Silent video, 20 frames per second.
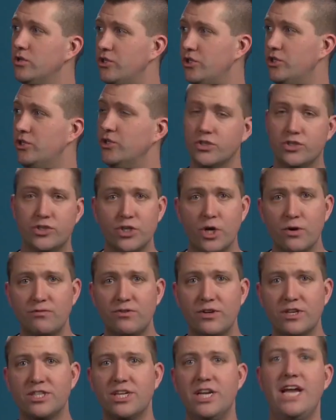to the
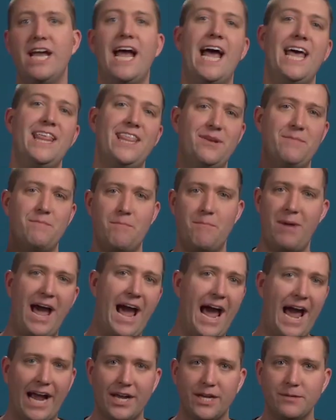surface and then
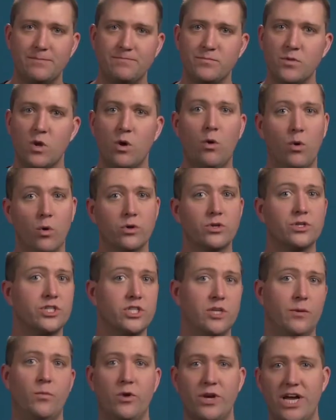back or to
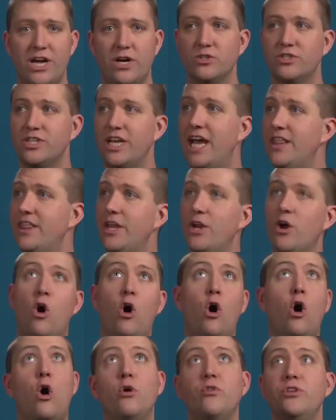someone else, and then
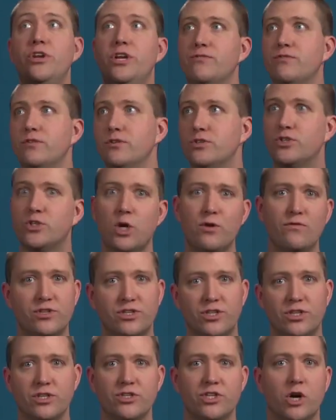all the different
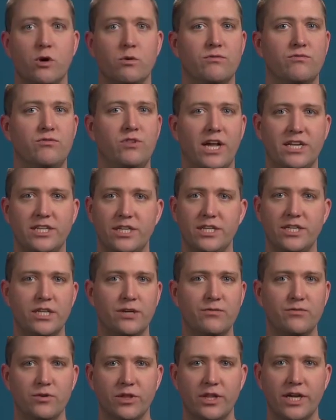surfaces are reflecting
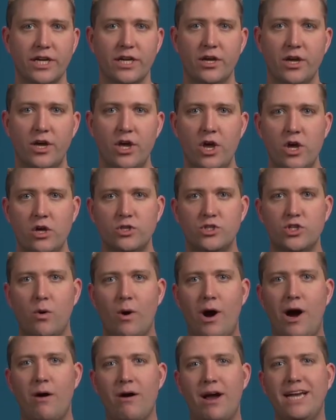differently.
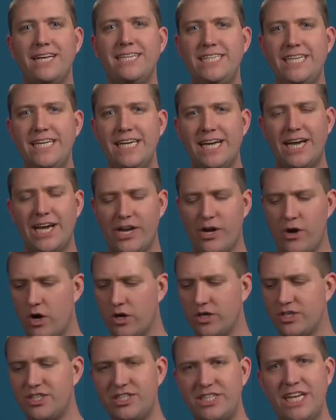So our idea and
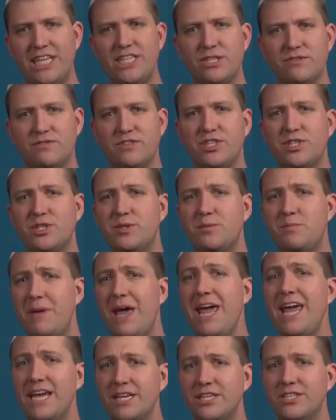our sense of
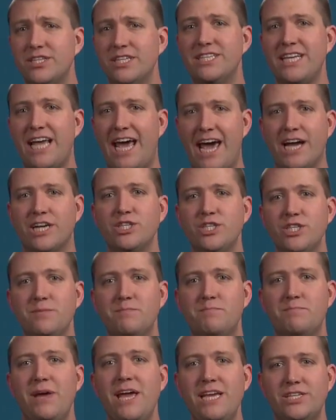space is actually
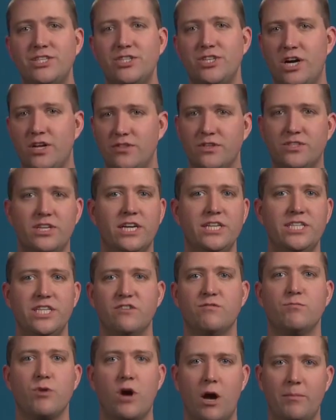based on this idea
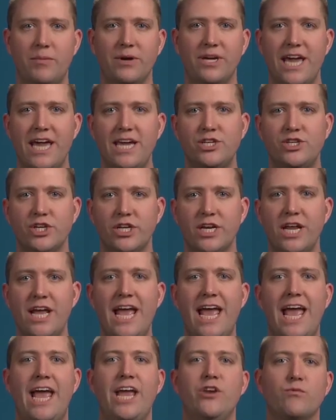of propagation
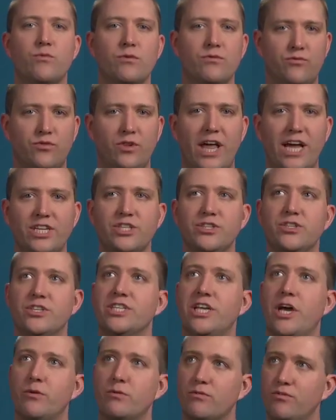and reflection, the
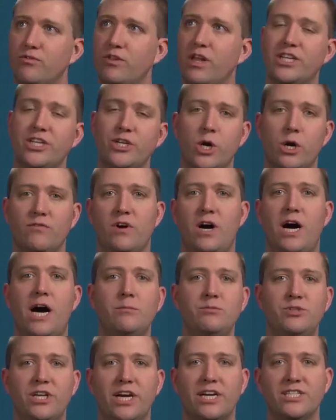sound reflecting off
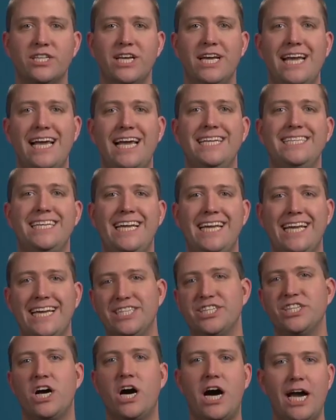objects and
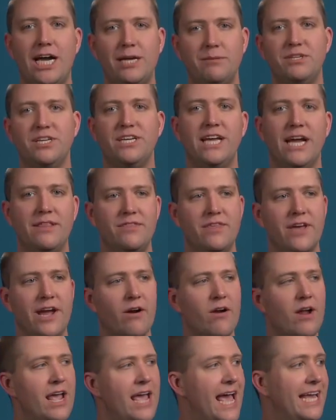taking time to get
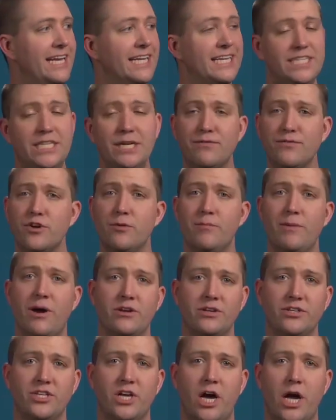there and a different
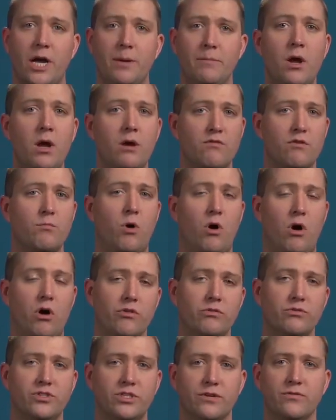amount of time from all
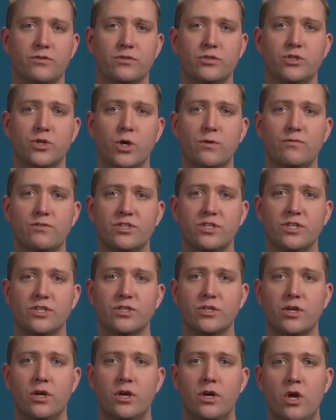those different
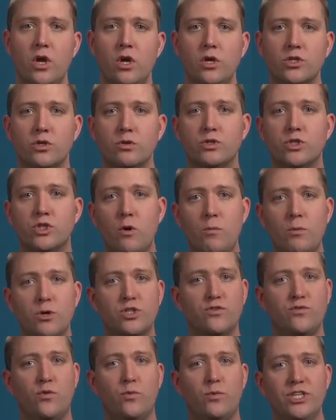surfaces. So
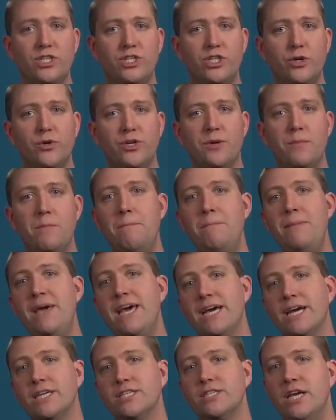much of what we do in a
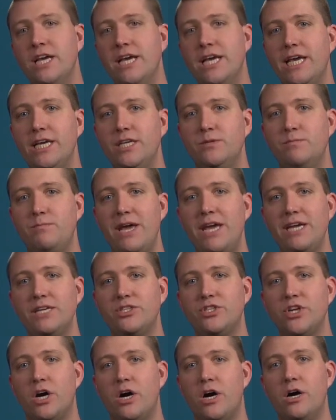mix is
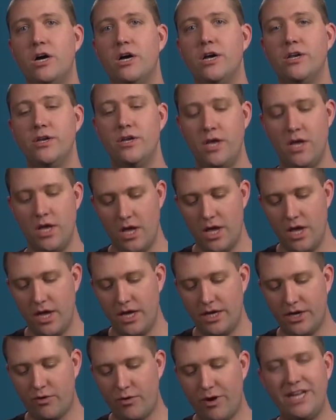based on
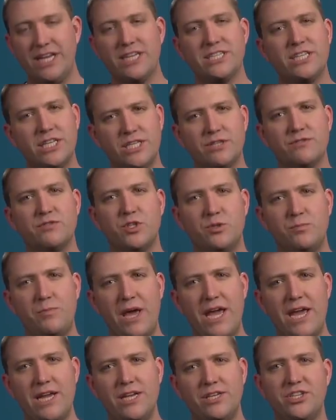creating a sense of
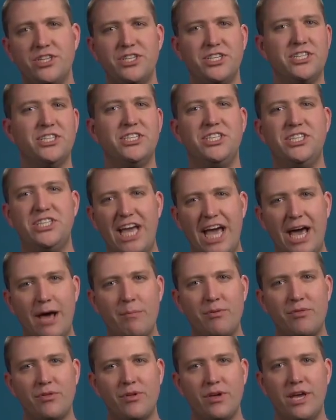space and a
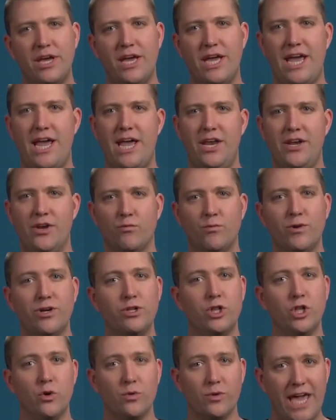depth and a
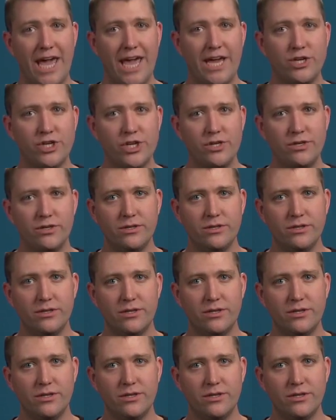real location,